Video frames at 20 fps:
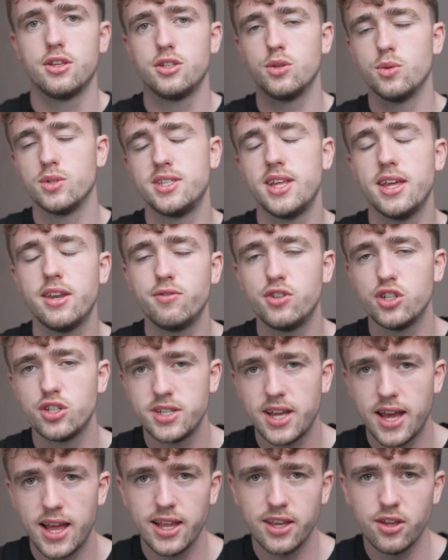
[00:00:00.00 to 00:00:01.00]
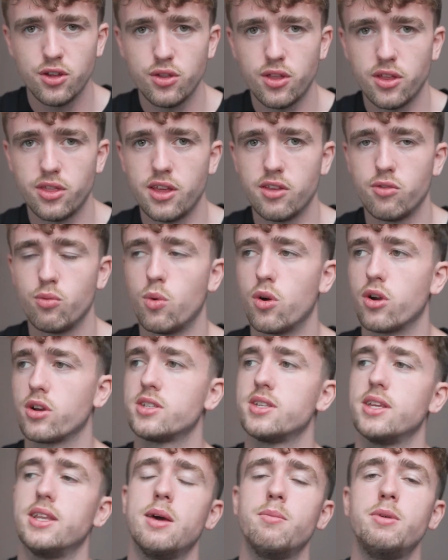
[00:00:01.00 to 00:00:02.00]
So instead of just telling you that this
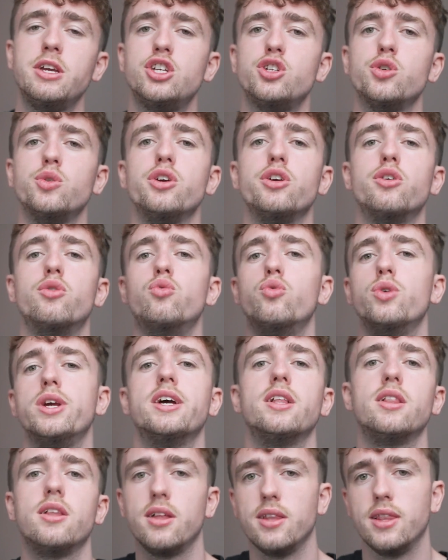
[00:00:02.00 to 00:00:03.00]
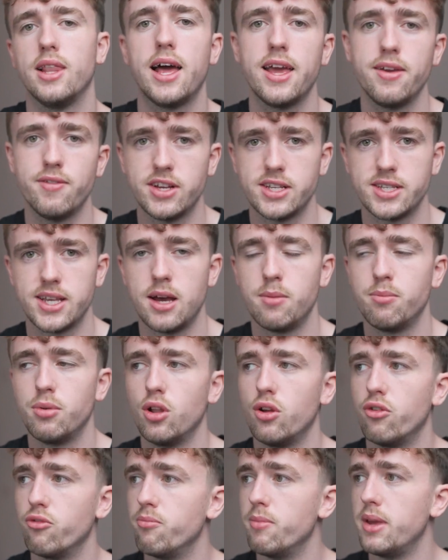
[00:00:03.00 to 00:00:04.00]
works, let me show you a real live
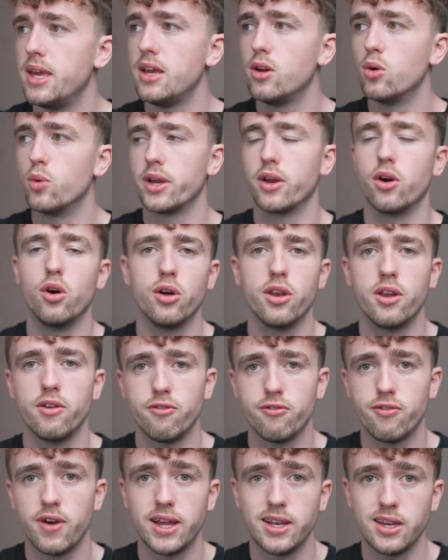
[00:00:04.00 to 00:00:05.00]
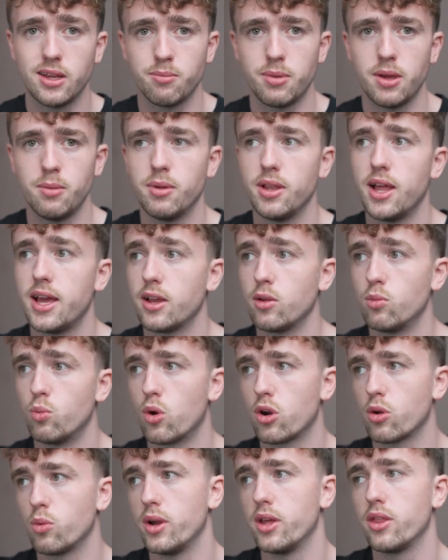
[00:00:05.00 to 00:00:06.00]
example of me going on and finding people I could
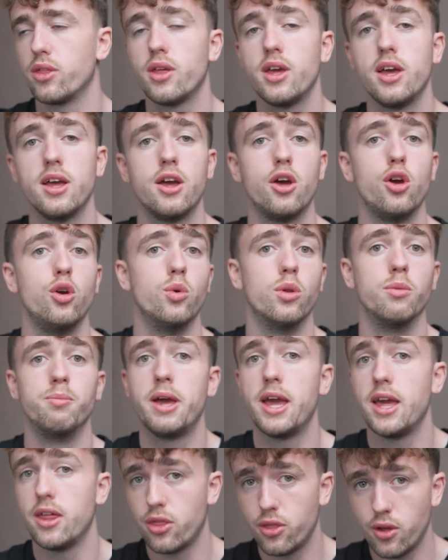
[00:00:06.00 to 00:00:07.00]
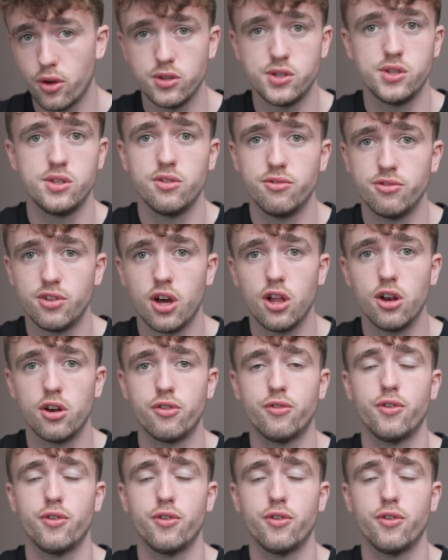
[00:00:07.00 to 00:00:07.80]
work with who will pay thousands of dollars